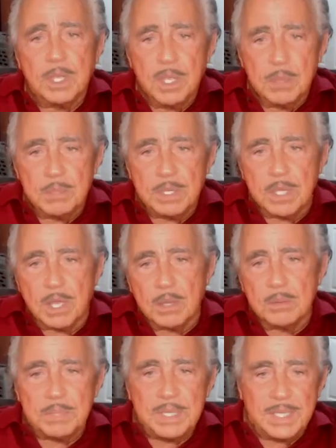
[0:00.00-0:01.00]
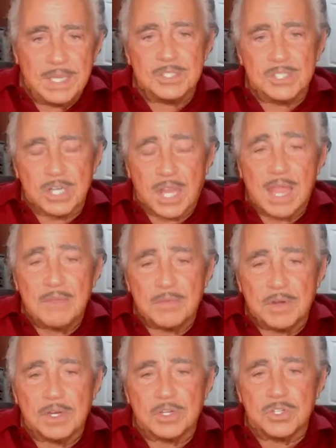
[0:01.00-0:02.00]
begins life in
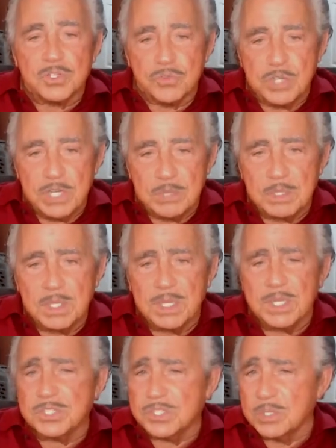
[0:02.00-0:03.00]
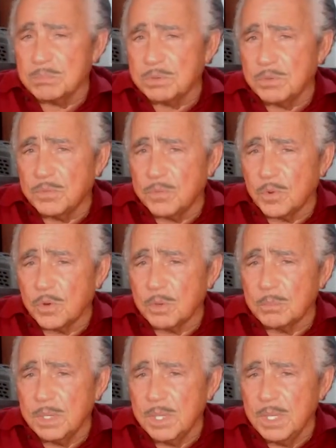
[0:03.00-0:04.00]
an extremely simple
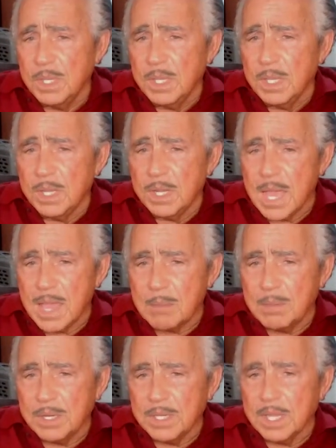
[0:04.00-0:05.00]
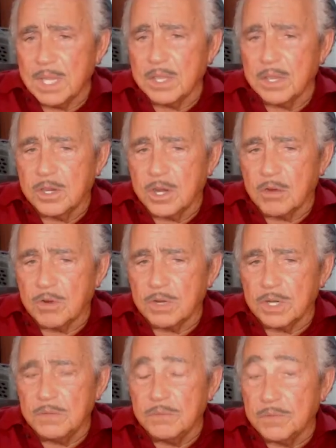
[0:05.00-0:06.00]
form, inhabiting a
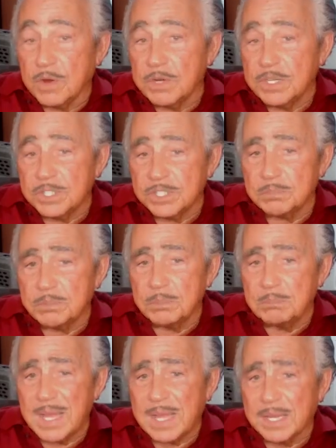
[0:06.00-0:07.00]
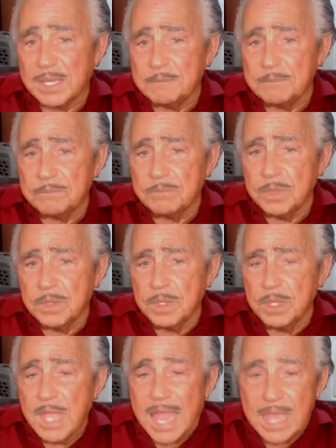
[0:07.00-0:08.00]
concurrently very simple body.
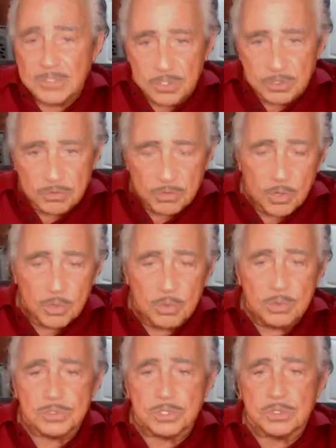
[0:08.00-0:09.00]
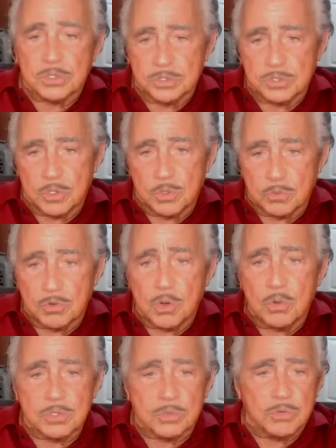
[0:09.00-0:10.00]
As it grows, or the soul
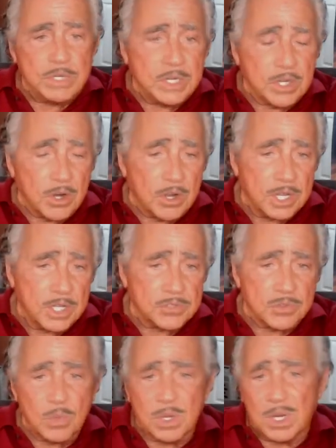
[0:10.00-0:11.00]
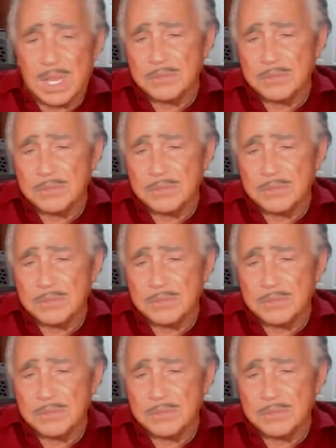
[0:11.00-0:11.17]
grows and reincarnates from one life